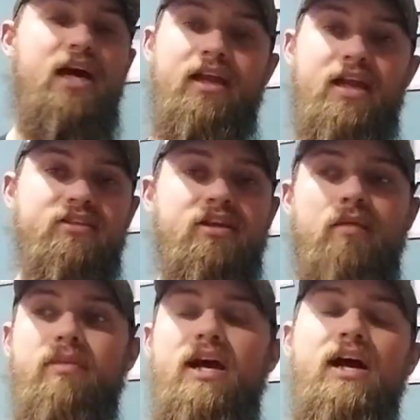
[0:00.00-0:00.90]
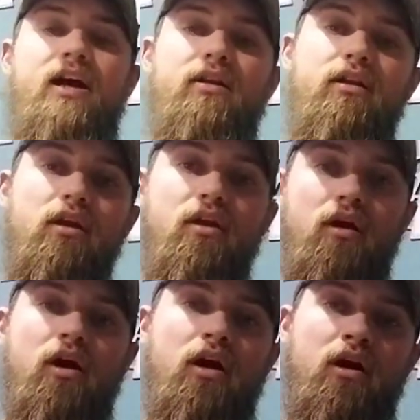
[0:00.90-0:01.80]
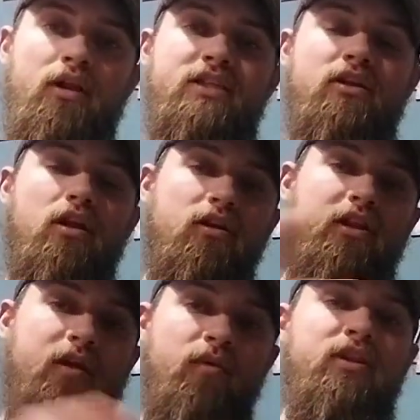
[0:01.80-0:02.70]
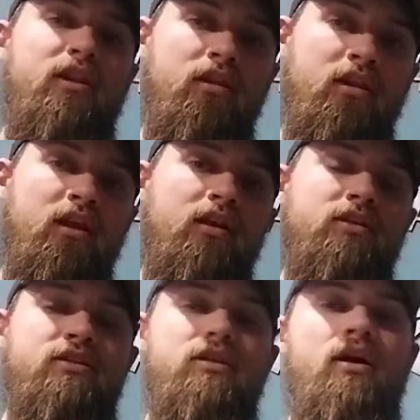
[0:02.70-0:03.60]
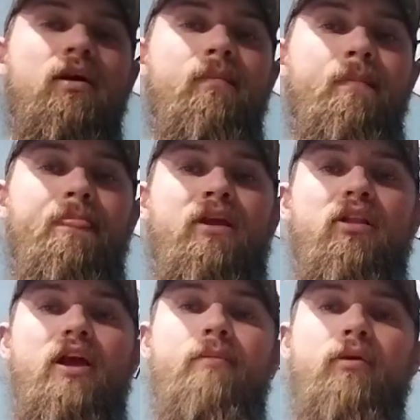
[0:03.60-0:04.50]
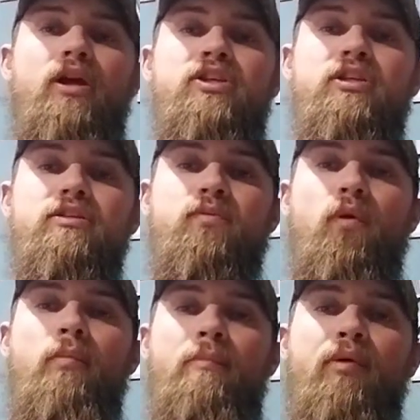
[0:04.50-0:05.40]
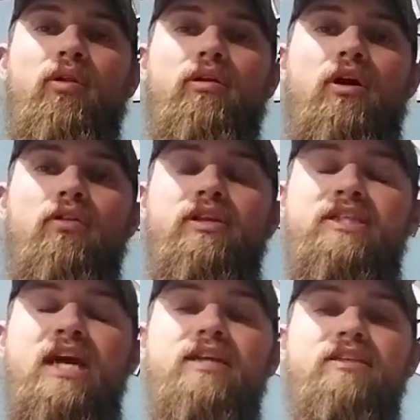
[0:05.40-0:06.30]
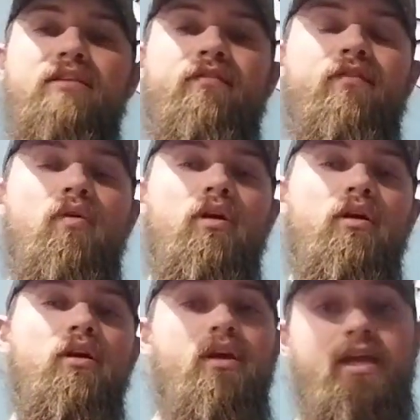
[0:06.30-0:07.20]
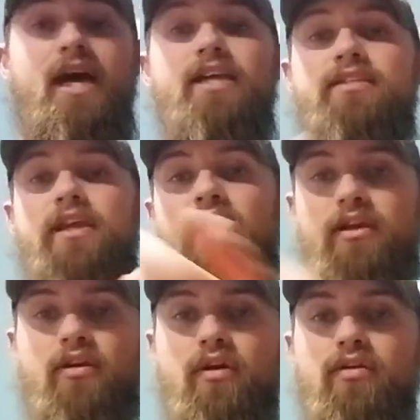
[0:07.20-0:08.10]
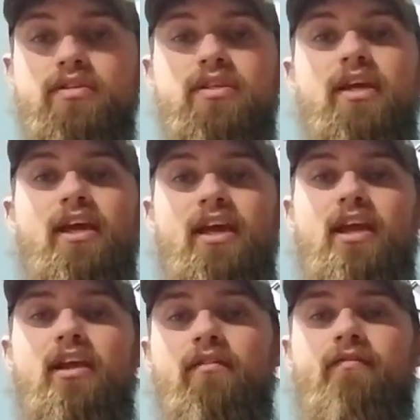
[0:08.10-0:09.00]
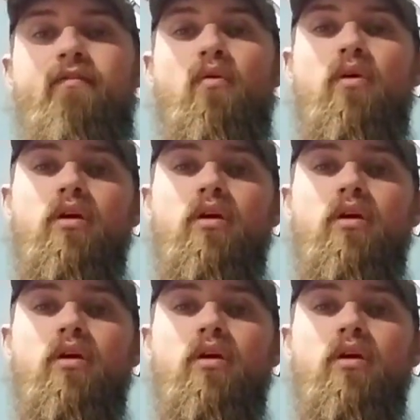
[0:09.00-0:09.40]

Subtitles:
We got guests coming on. That's another thing with these collaborations. We'll be pulling all these guys in, for guys and girls, in